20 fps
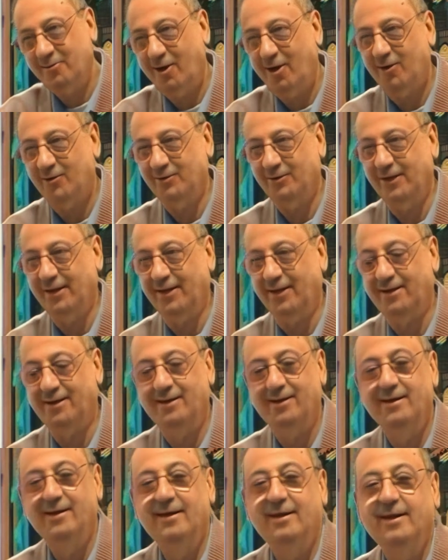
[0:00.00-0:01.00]
waw there.
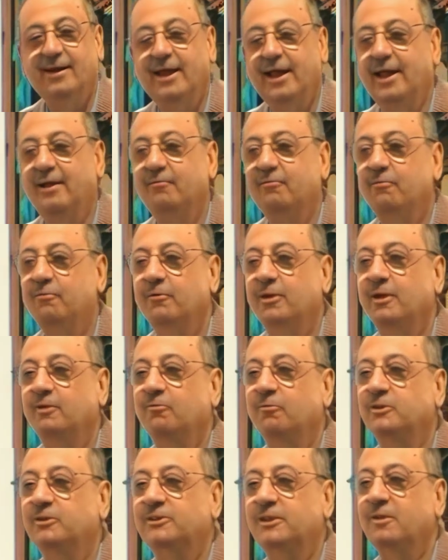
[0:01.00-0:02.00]
And when
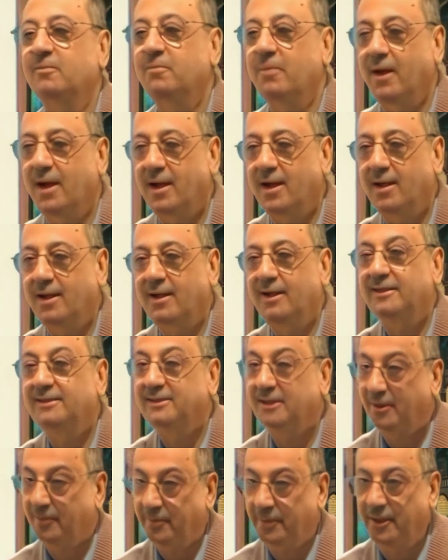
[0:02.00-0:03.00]
we say ba'a
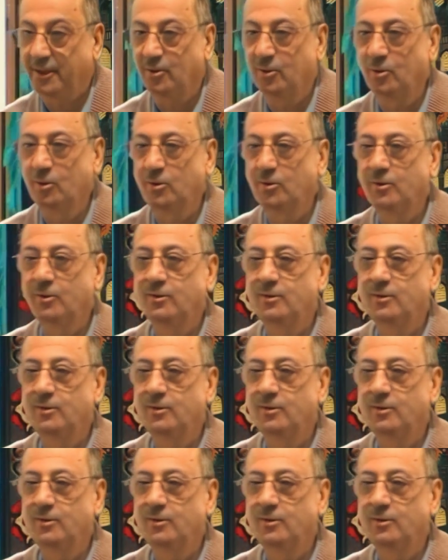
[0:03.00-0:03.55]
yabi'u,